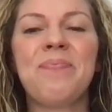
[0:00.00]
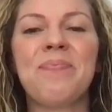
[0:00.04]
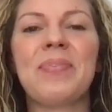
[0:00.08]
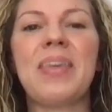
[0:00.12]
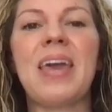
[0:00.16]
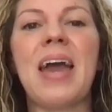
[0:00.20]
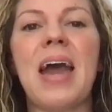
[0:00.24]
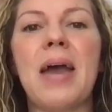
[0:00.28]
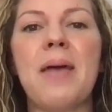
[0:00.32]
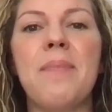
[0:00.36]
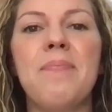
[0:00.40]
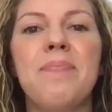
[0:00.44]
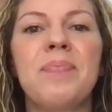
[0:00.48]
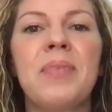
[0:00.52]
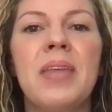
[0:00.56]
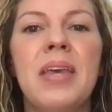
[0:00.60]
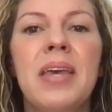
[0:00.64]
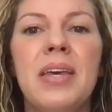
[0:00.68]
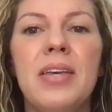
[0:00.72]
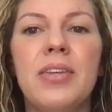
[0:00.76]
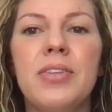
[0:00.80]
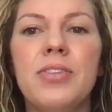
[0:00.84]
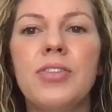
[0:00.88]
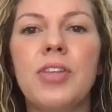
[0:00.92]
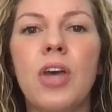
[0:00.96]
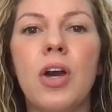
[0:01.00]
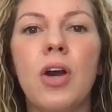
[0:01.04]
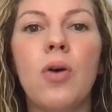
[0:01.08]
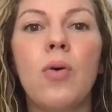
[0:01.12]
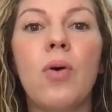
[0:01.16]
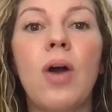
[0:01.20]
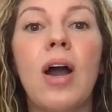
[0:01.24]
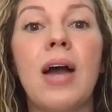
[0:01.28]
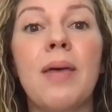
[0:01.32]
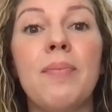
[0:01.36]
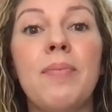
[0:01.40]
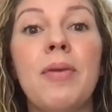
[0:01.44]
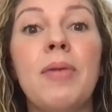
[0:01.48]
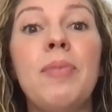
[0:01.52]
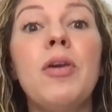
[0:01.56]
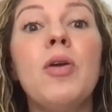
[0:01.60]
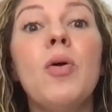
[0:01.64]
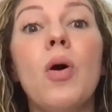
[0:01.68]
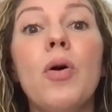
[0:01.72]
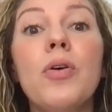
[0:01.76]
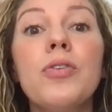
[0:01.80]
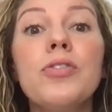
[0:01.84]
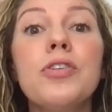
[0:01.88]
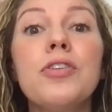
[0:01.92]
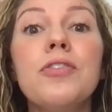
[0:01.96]
Okay, so maybe you
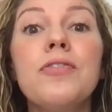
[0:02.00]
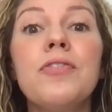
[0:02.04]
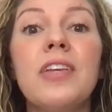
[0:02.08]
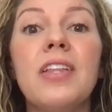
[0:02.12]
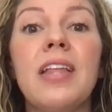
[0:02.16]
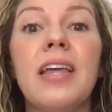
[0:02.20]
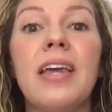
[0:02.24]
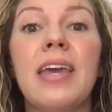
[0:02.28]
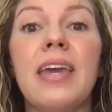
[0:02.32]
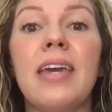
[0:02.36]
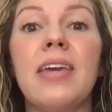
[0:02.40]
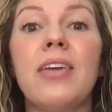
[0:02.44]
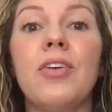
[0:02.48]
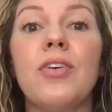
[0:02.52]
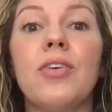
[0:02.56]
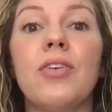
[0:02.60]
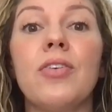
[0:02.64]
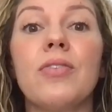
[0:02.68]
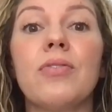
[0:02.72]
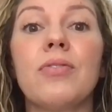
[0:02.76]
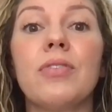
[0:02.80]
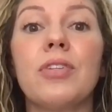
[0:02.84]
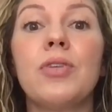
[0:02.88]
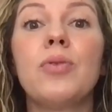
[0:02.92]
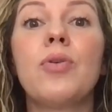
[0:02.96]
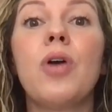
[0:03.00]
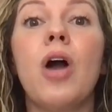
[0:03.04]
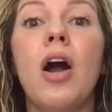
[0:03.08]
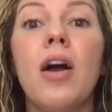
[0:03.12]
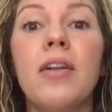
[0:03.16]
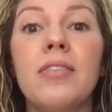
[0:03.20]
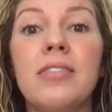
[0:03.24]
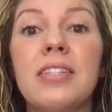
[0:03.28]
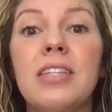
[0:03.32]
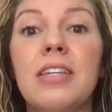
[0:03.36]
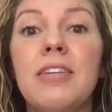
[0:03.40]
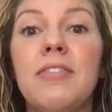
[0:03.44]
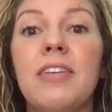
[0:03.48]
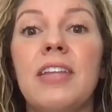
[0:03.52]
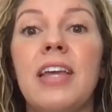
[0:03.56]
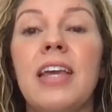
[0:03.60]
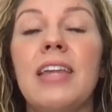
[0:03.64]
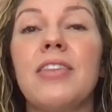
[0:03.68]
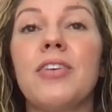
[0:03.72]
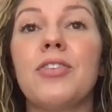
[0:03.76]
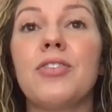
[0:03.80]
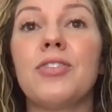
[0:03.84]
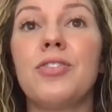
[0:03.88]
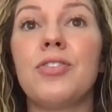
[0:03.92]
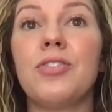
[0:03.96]
also feel like you constantly feel like
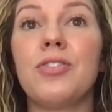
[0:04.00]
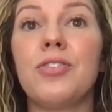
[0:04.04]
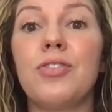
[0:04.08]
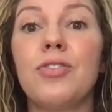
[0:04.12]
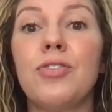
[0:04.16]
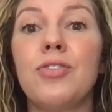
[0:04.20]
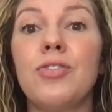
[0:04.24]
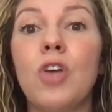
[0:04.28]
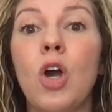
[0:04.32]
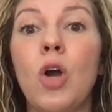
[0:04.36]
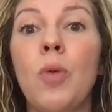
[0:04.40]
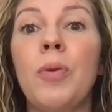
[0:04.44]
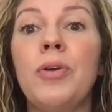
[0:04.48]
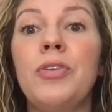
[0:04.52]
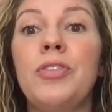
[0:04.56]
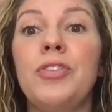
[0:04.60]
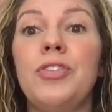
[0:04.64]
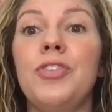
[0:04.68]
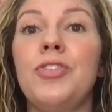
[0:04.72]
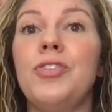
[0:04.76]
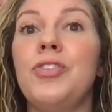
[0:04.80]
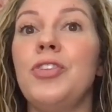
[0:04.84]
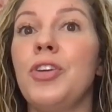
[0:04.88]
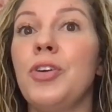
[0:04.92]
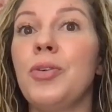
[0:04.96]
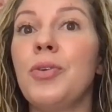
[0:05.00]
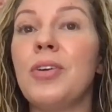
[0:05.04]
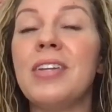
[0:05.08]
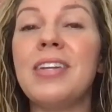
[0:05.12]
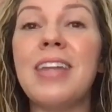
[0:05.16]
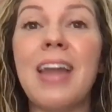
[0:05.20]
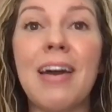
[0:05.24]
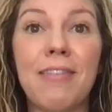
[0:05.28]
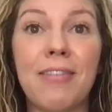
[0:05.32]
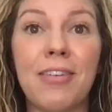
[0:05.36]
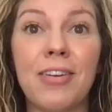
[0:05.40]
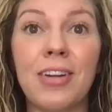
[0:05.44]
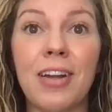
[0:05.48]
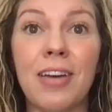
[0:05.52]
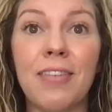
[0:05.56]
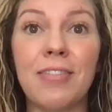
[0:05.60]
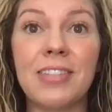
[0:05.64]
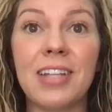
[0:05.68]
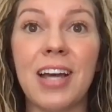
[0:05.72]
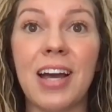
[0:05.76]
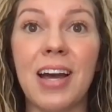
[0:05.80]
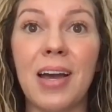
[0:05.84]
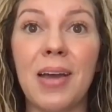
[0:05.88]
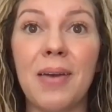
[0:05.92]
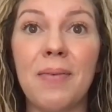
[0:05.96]
there's so much to do and never enough
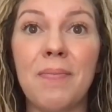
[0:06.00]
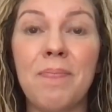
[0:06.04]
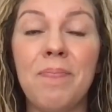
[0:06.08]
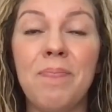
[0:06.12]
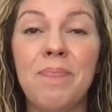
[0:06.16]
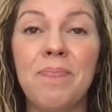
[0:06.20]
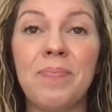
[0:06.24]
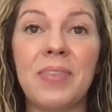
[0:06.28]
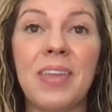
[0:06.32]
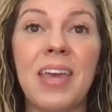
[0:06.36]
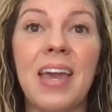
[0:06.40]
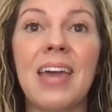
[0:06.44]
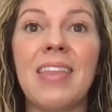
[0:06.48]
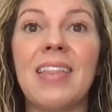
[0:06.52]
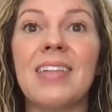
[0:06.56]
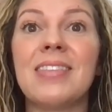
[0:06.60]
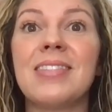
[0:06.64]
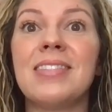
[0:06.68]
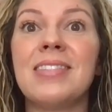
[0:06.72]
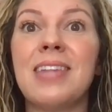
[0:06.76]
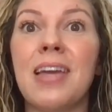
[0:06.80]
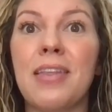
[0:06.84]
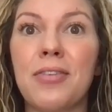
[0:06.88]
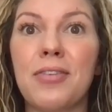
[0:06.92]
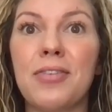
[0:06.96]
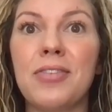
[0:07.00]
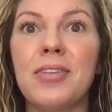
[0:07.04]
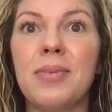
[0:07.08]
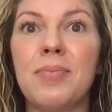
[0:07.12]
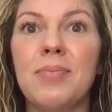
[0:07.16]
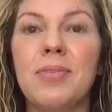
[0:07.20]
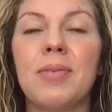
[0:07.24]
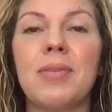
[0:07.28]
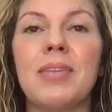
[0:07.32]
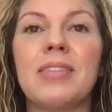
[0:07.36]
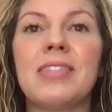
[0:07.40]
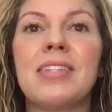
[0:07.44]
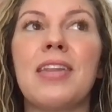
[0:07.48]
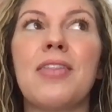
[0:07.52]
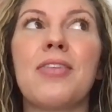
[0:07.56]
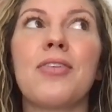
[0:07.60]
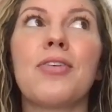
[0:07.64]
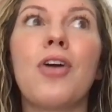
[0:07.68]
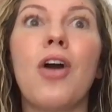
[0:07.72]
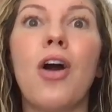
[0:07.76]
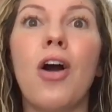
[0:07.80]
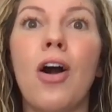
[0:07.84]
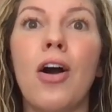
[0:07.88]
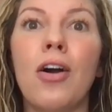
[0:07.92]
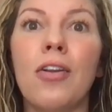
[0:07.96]
time. Okay, that's another symptom. That's another
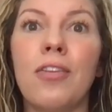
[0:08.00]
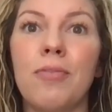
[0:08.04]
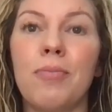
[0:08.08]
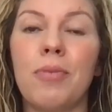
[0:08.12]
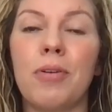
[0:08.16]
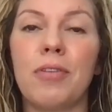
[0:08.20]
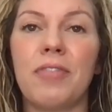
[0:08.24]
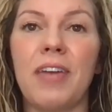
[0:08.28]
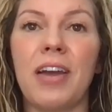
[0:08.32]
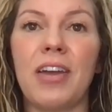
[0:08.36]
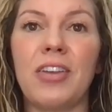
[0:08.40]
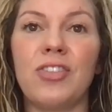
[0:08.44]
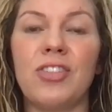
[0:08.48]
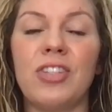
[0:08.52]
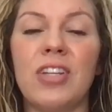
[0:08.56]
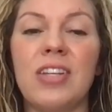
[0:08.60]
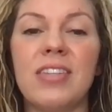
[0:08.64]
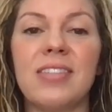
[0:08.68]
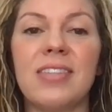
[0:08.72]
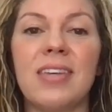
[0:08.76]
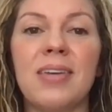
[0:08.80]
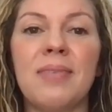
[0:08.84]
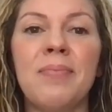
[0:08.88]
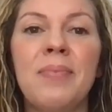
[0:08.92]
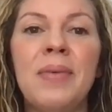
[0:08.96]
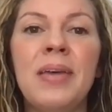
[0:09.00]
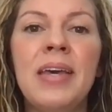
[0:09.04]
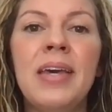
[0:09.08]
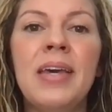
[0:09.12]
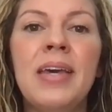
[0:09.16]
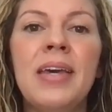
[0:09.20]
con of perfectionism.